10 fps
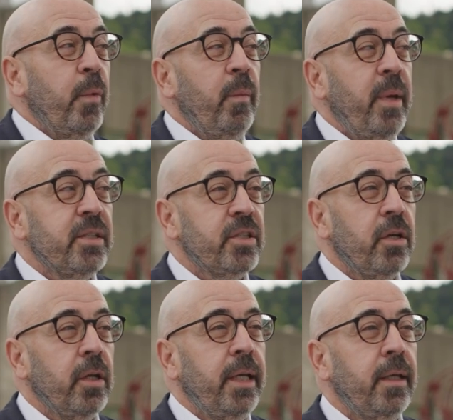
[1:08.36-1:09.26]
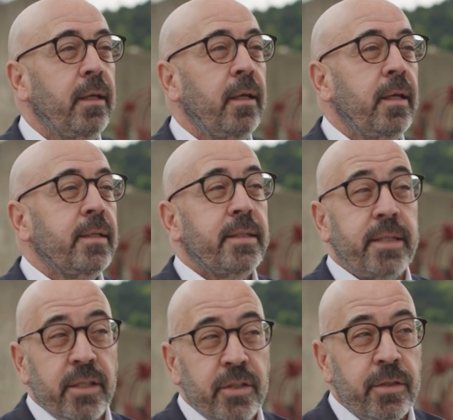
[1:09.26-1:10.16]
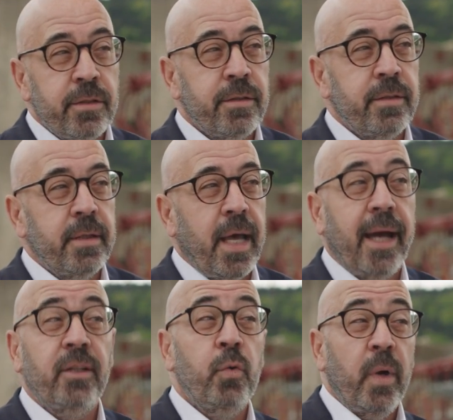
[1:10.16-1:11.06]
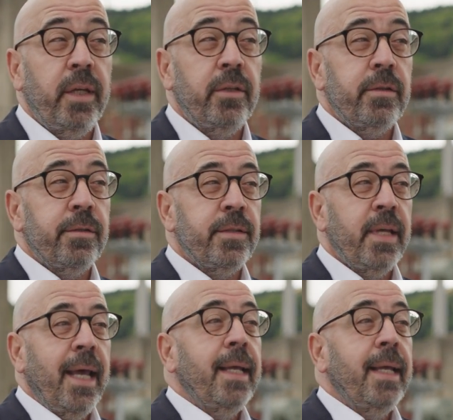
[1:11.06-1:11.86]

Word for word: will be installing sensors, actuators,